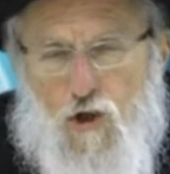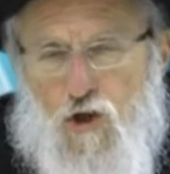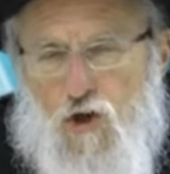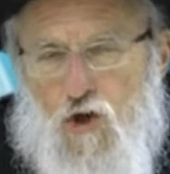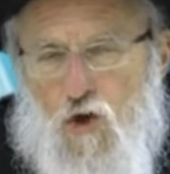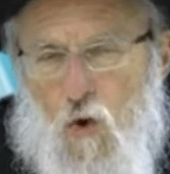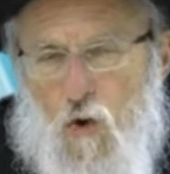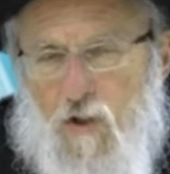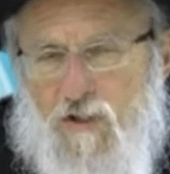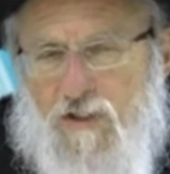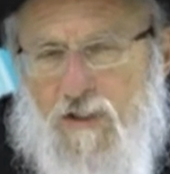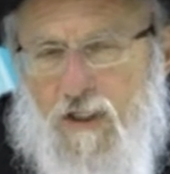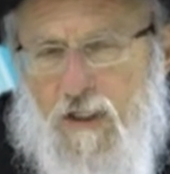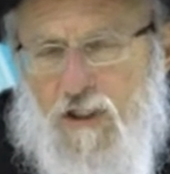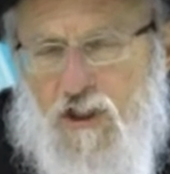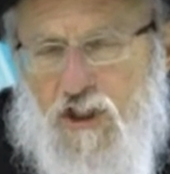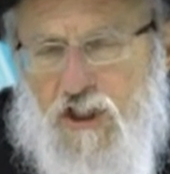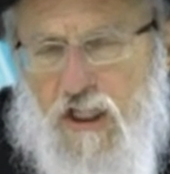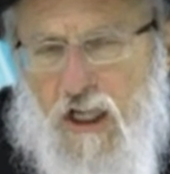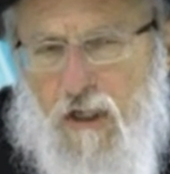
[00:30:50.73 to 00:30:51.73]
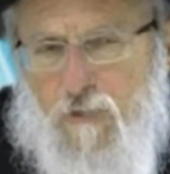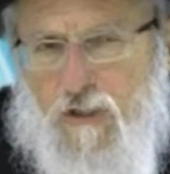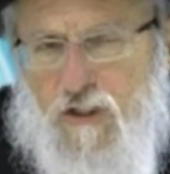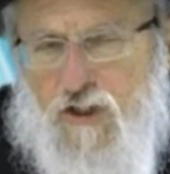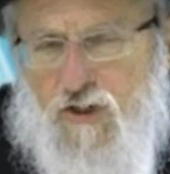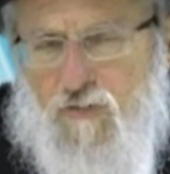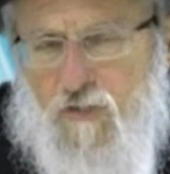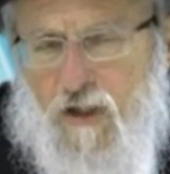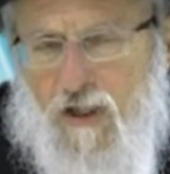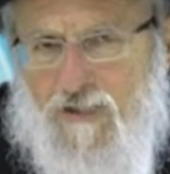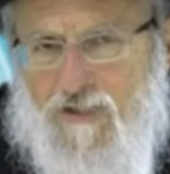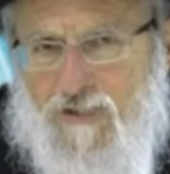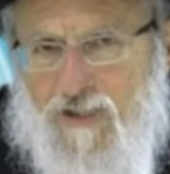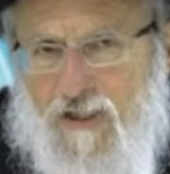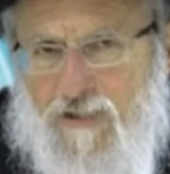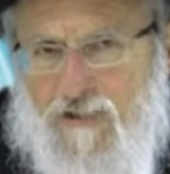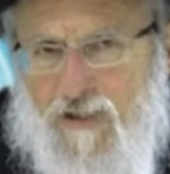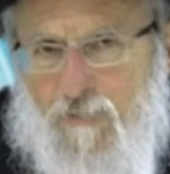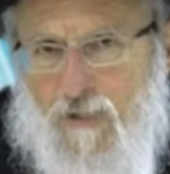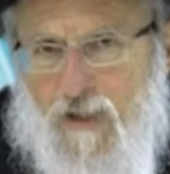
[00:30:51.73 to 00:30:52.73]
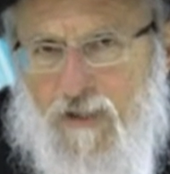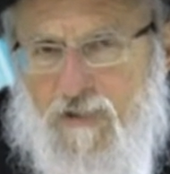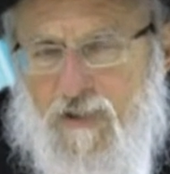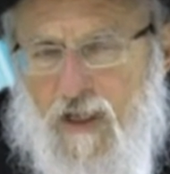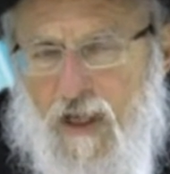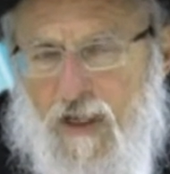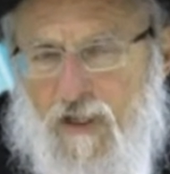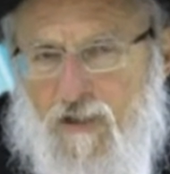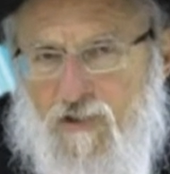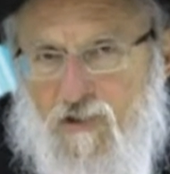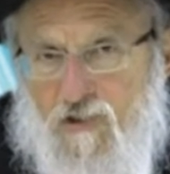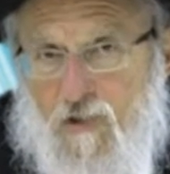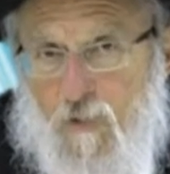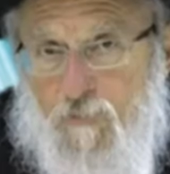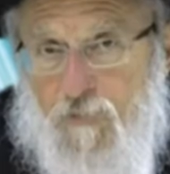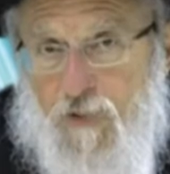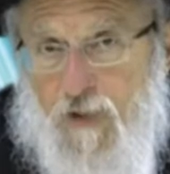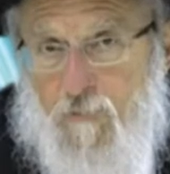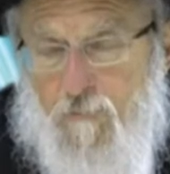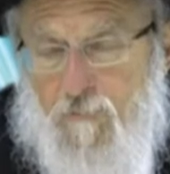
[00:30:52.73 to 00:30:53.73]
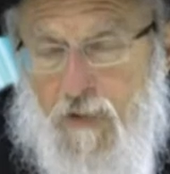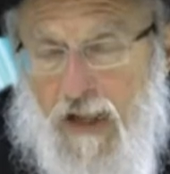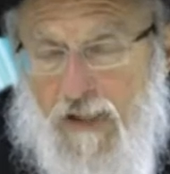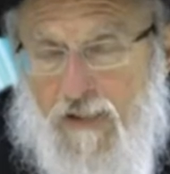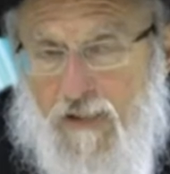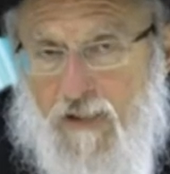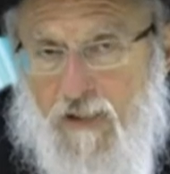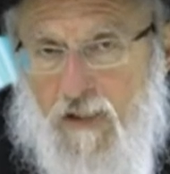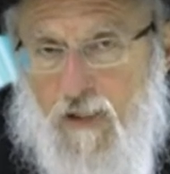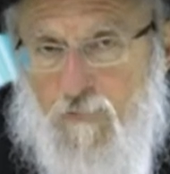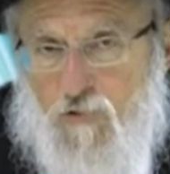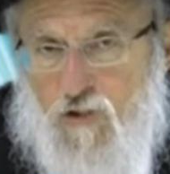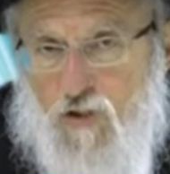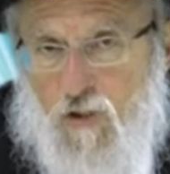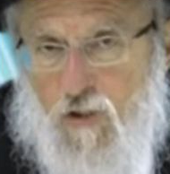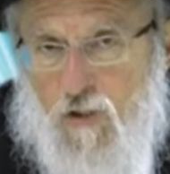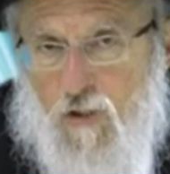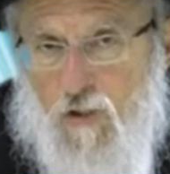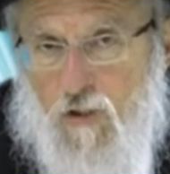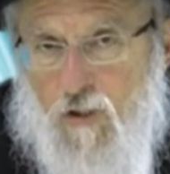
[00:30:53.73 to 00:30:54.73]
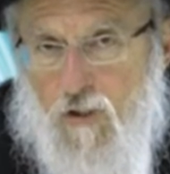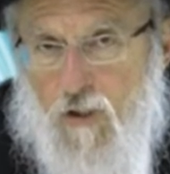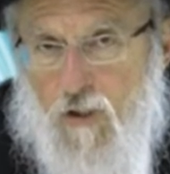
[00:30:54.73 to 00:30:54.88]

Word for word: Your dictionary translates them as saying something patently absurd.